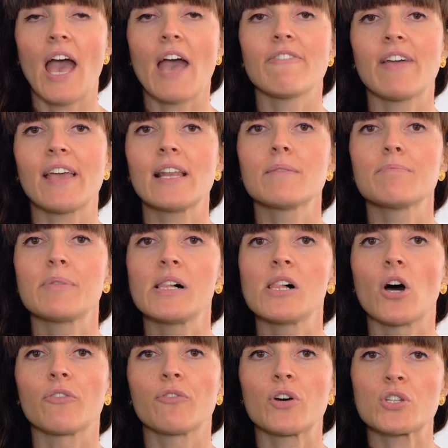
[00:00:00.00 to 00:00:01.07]

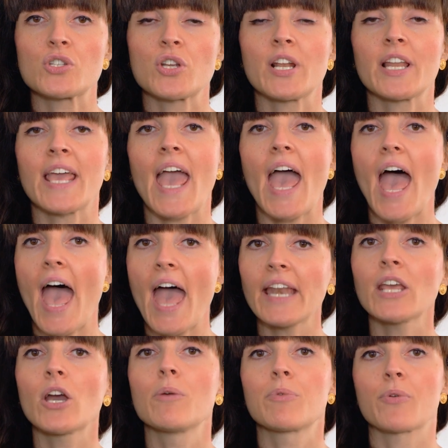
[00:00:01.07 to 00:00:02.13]
available on virtually
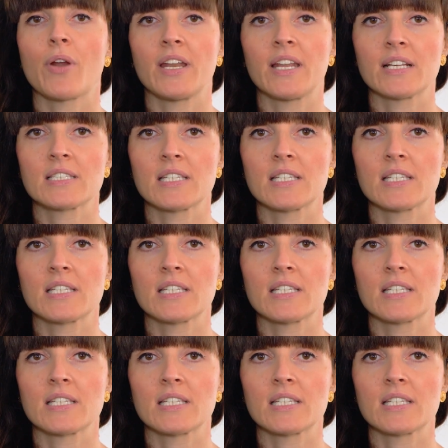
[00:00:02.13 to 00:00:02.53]
any operating